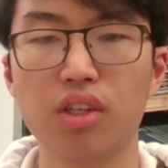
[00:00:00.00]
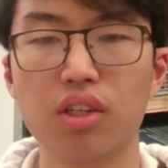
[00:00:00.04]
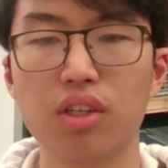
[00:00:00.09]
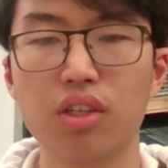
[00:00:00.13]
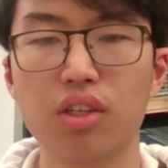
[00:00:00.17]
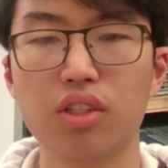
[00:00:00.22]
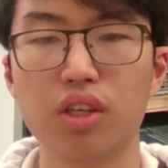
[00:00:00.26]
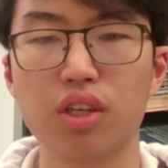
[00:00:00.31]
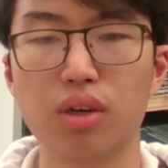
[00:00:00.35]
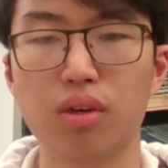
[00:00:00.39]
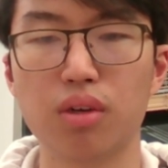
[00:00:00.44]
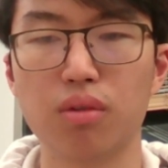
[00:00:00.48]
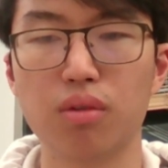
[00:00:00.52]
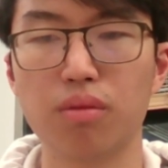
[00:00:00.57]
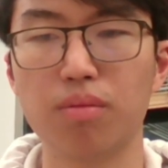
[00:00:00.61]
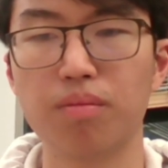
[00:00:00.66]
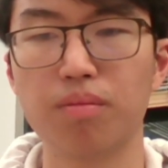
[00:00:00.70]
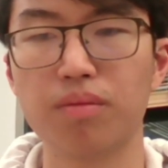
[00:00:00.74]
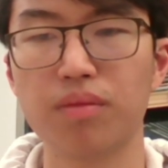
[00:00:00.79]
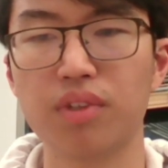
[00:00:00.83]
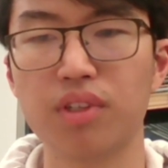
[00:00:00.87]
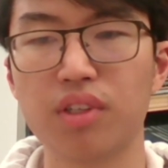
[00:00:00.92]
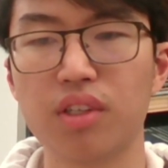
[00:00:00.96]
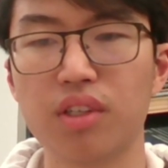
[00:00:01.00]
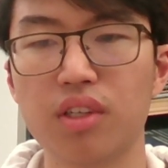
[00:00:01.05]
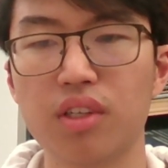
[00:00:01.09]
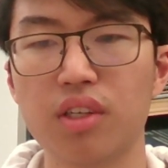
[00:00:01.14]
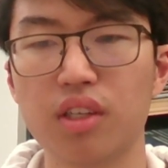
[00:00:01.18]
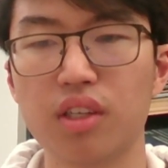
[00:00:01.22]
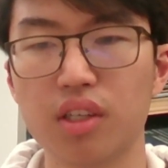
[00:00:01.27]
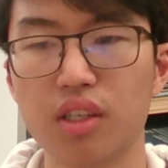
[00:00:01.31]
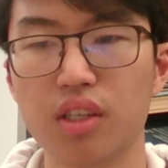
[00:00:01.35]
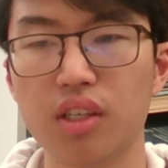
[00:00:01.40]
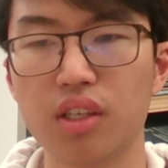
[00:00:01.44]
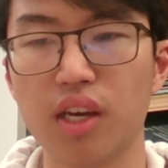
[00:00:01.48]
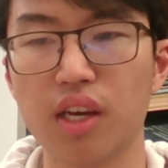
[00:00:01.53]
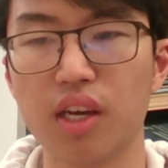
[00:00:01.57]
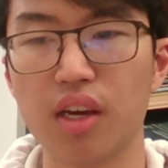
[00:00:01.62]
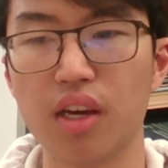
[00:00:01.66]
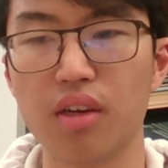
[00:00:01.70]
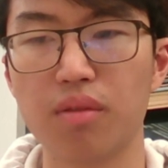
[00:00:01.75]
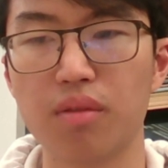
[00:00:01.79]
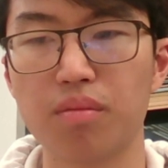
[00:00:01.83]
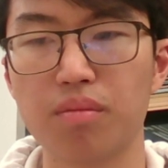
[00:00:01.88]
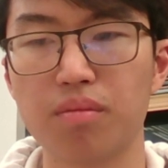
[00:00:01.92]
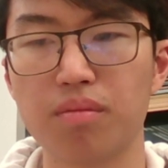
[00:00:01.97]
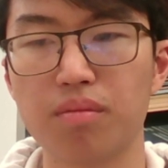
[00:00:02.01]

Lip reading: So yeah.